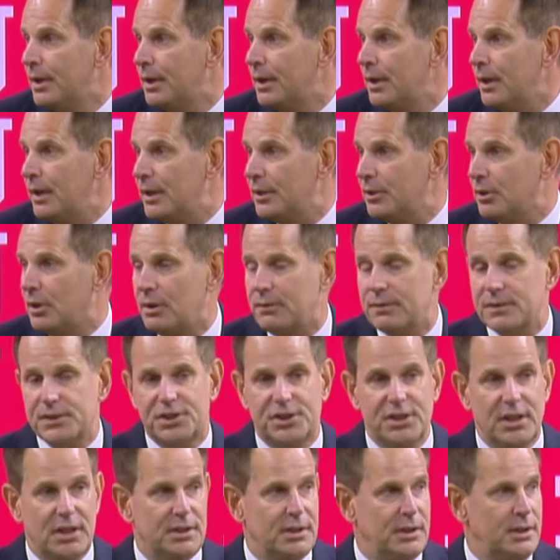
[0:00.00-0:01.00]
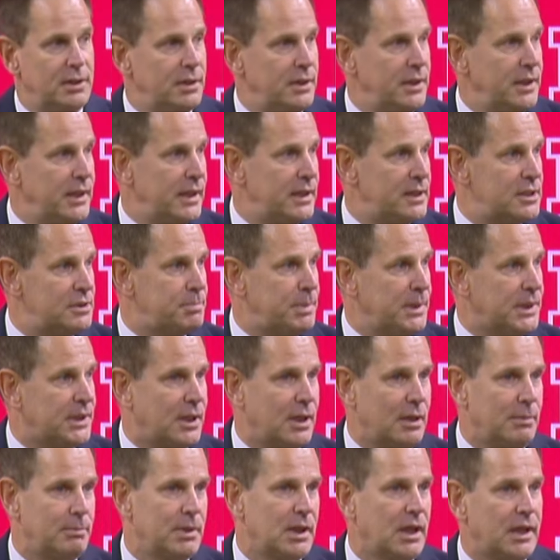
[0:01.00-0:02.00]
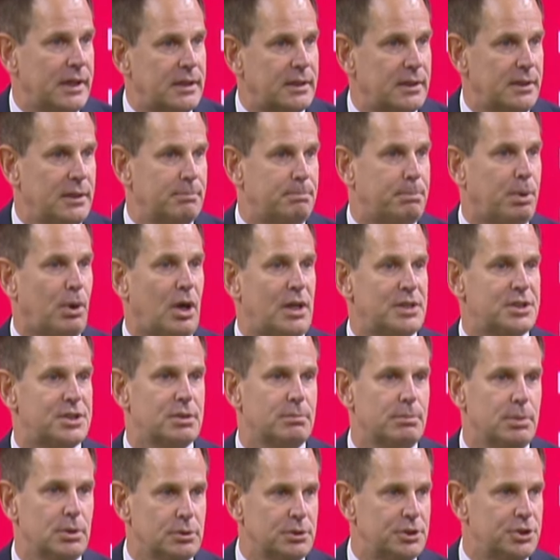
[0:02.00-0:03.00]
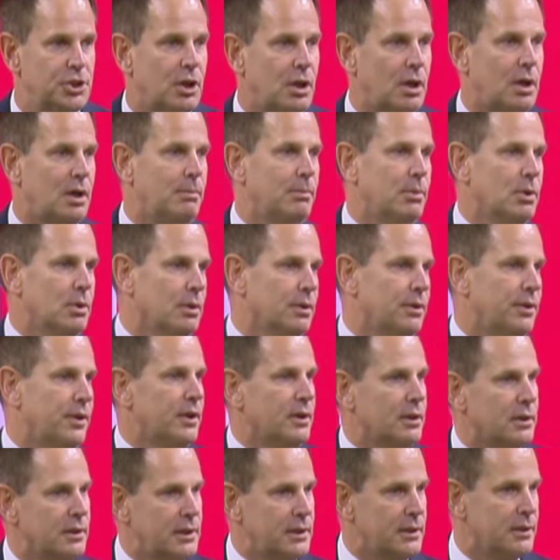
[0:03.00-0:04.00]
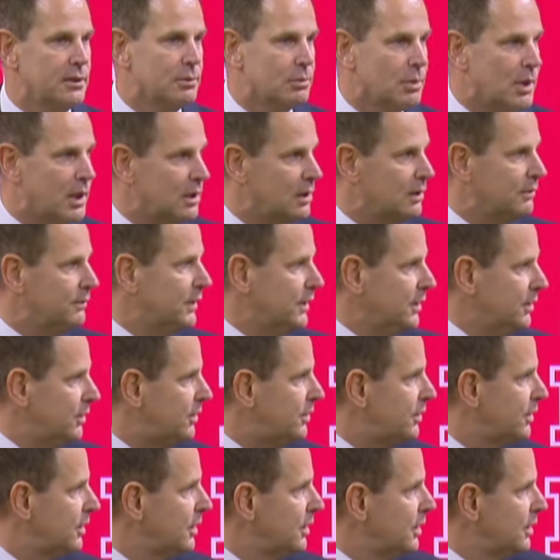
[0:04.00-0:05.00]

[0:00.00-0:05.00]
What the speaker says: And all of a sudden, Indiana's become like an impossible job or they're irrelevant.